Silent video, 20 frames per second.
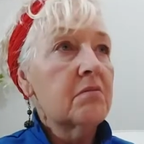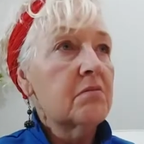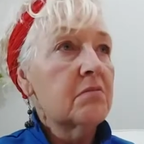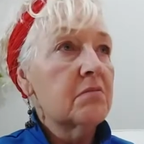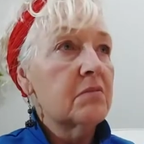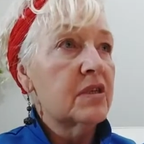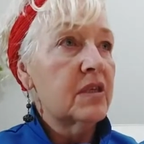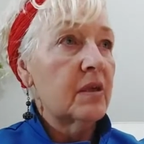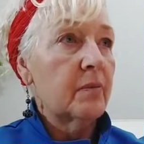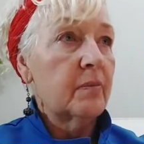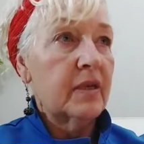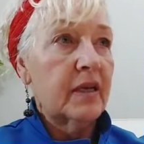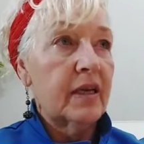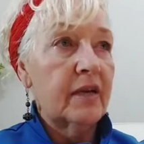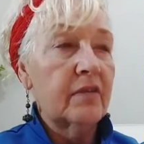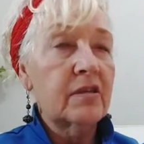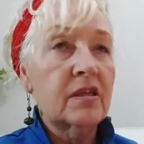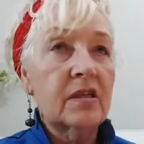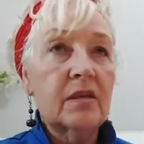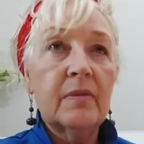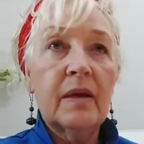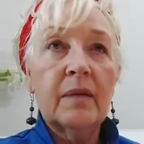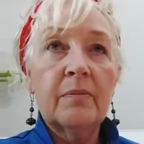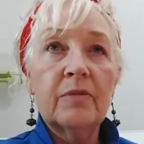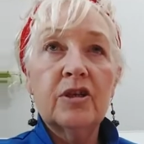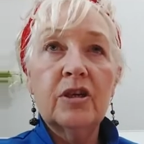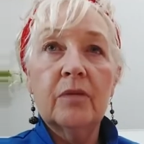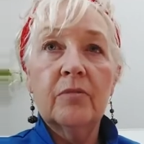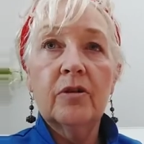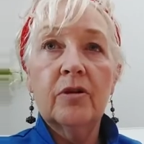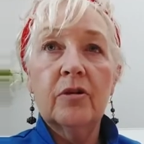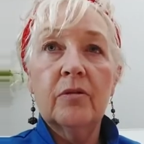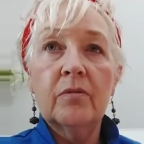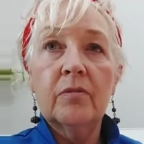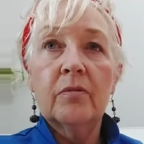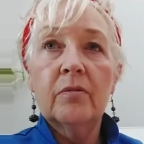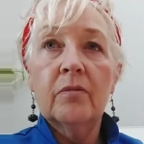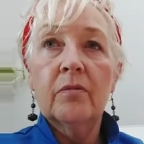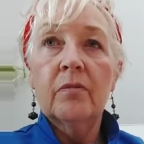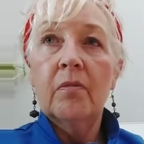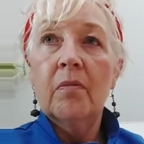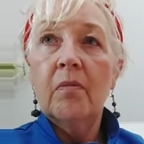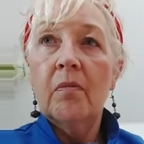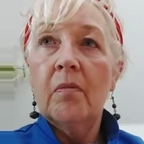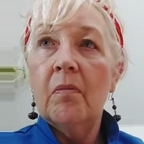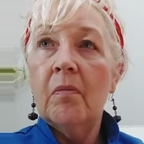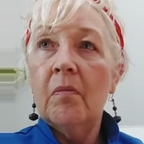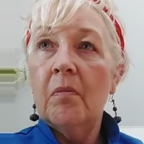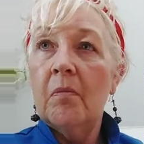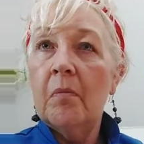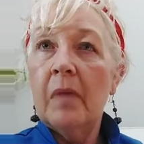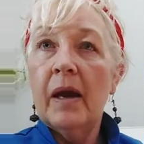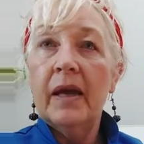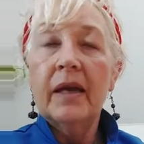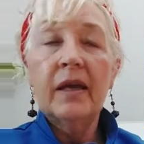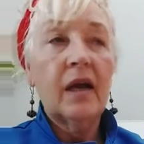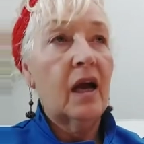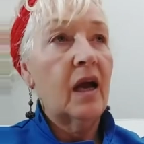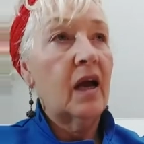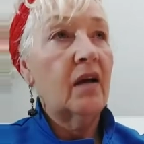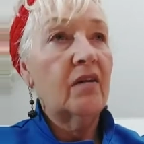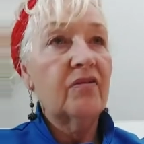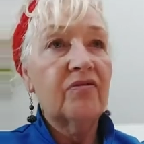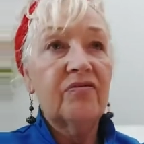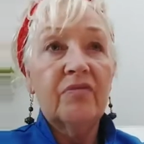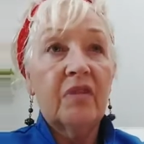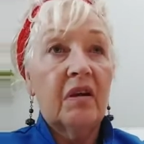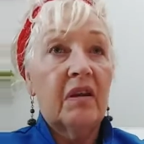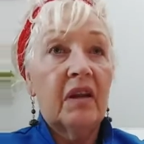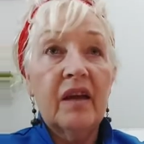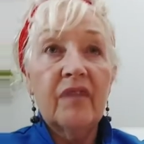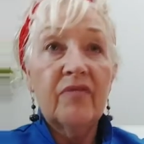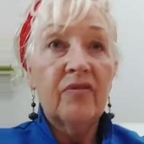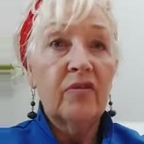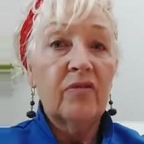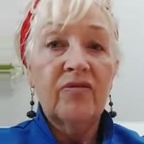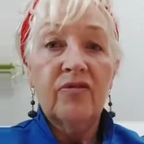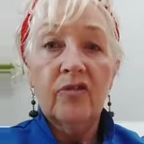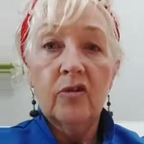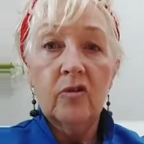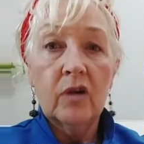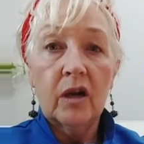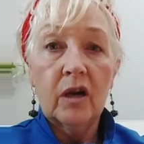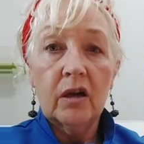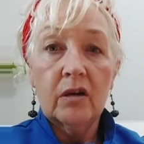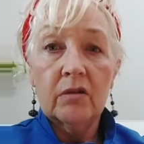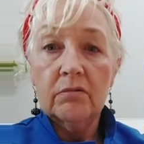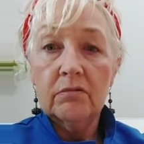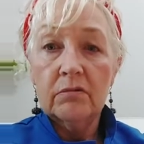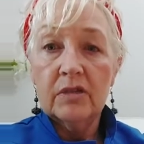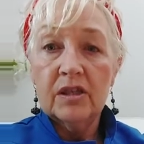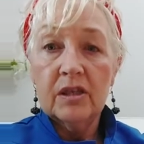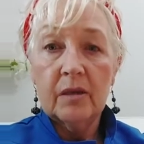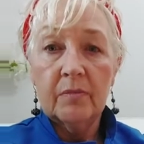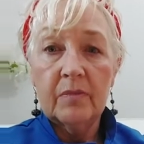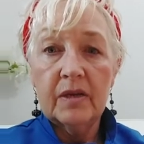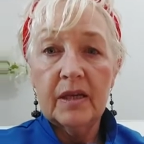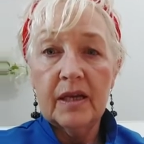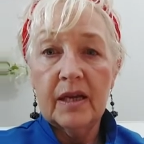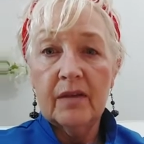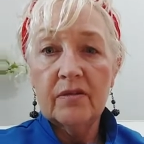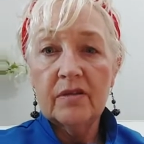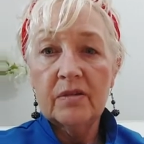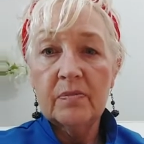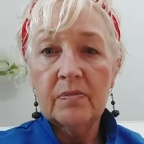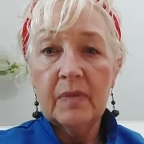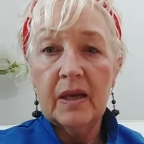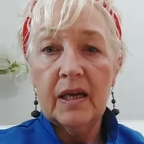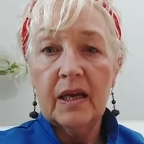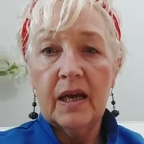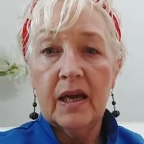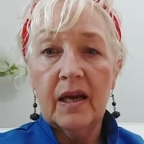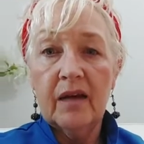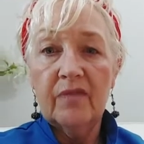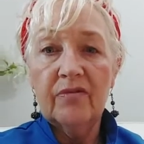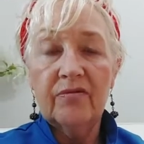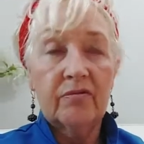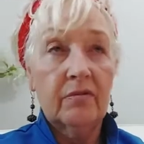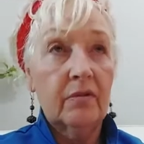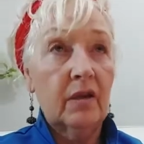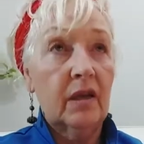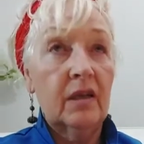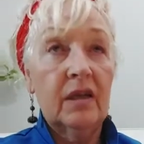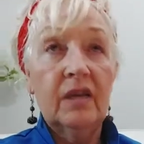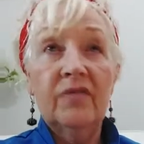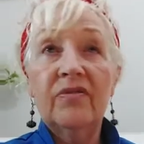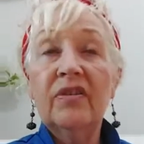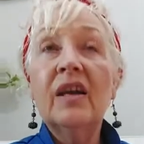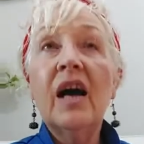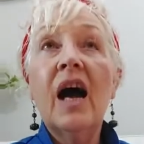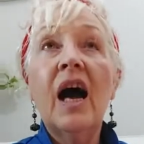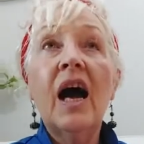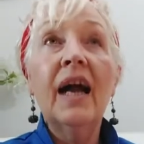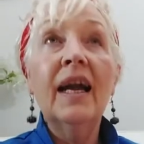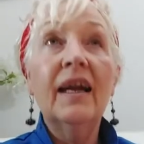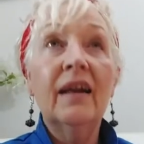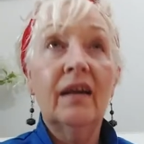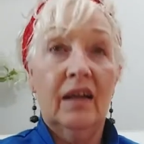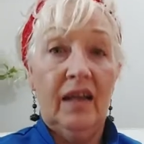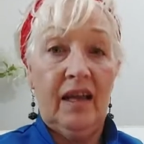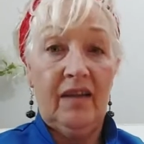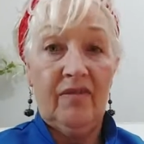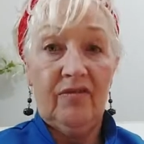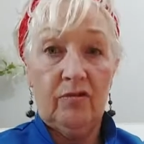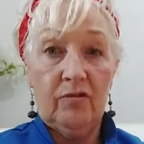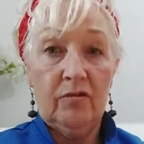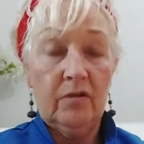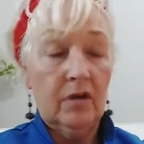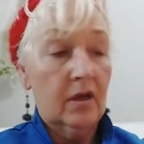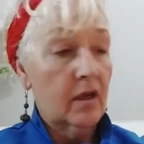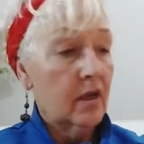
Somebody else in the membership group might have a level 4. Somebody else might have an even higher level.